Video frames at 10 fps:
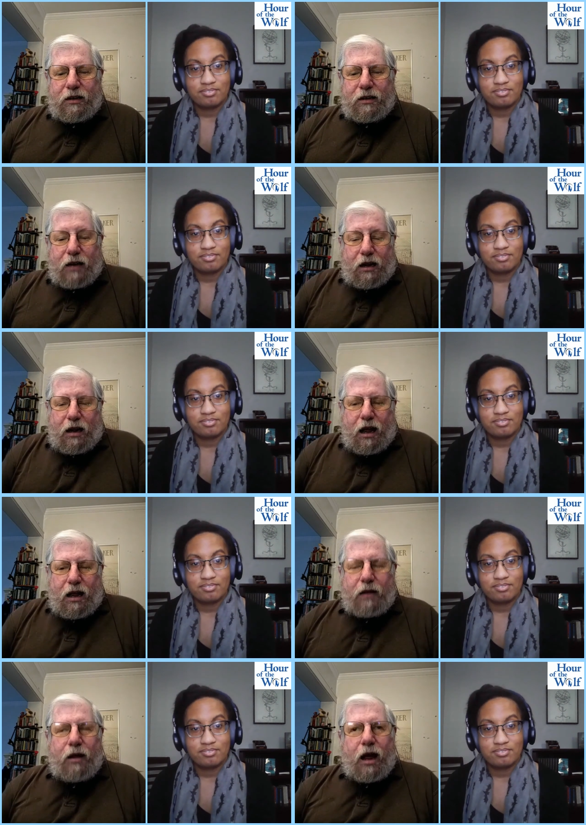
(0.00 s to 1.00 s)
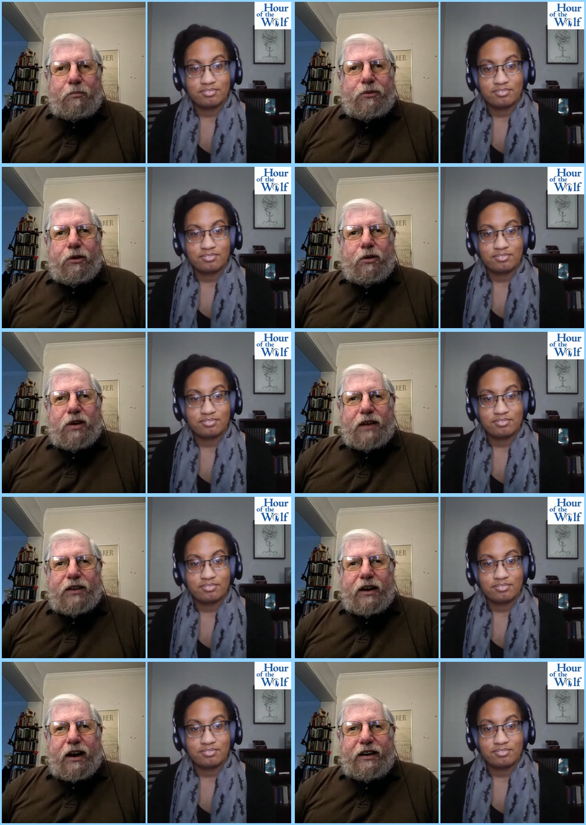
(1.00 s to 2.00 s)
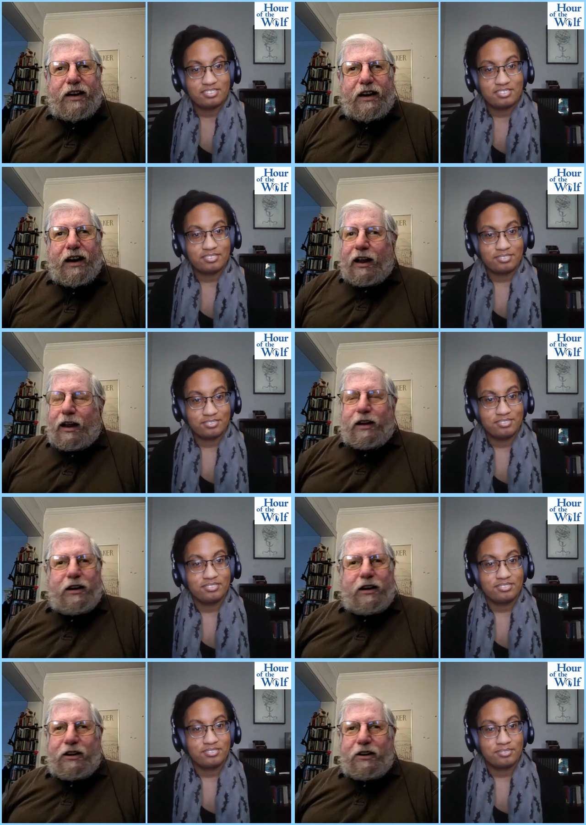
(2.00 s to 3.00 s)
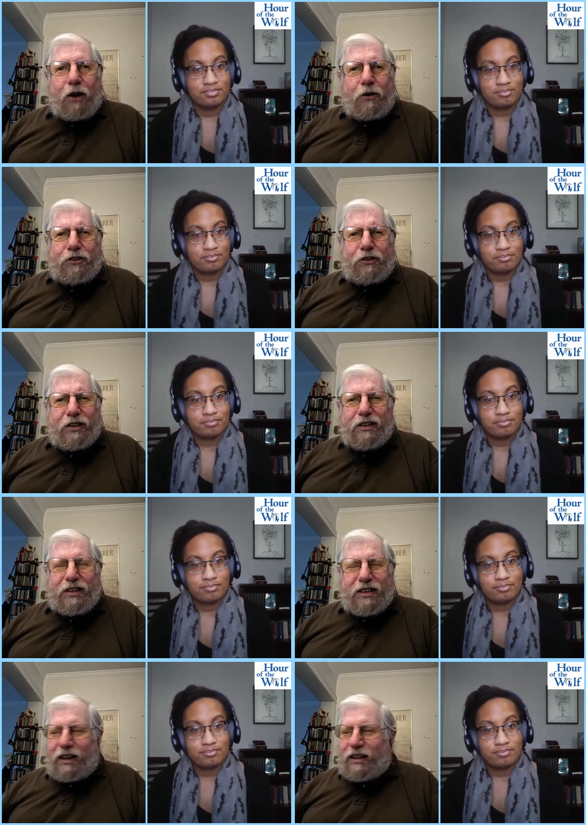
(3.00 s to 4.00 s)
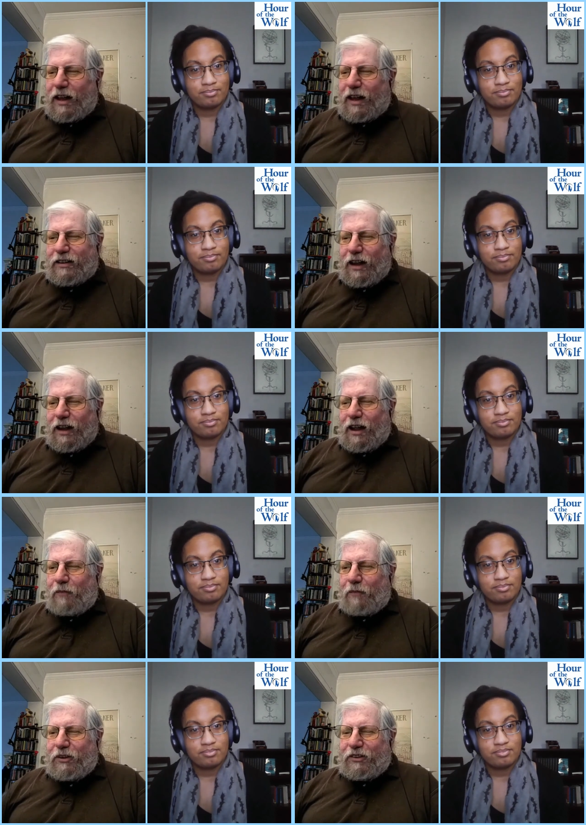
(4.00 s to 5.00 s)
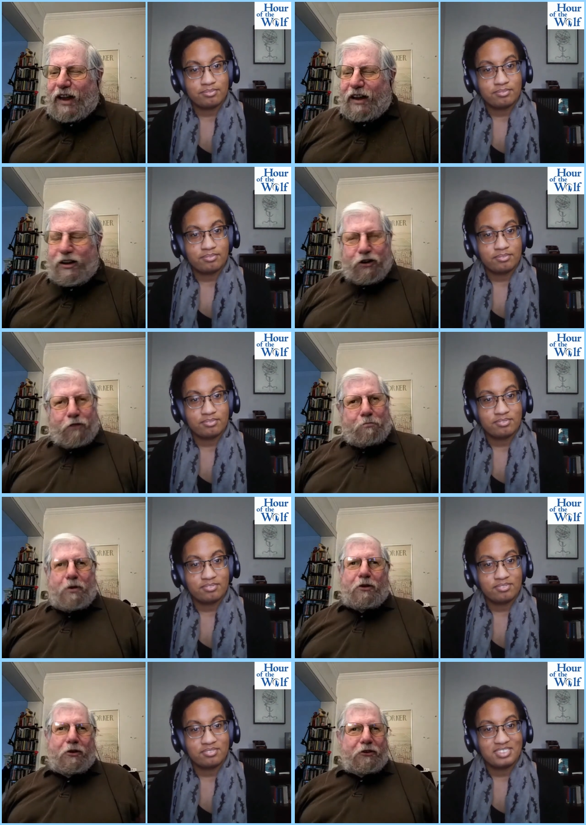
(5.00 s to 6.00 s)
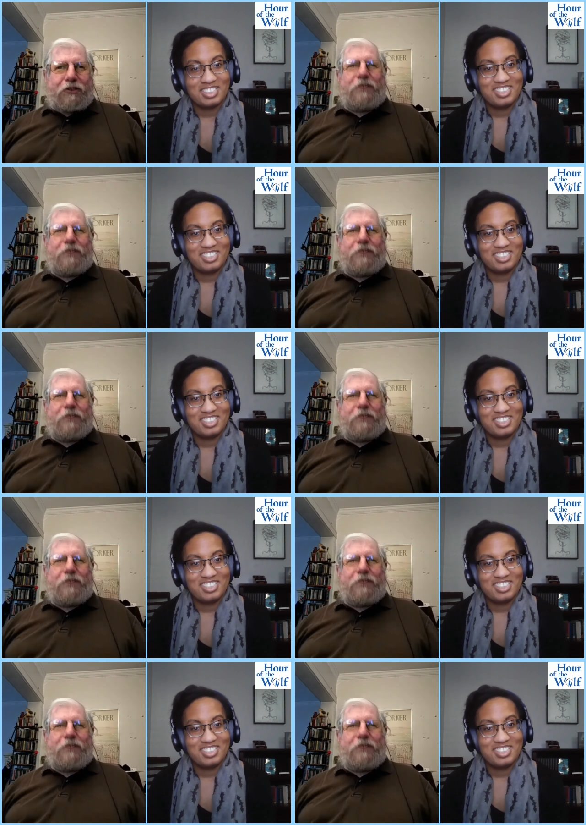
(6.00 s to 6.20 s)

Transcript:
Speaker 1: I, I am so glad that I did. And you notice that, that I'm just saying your books.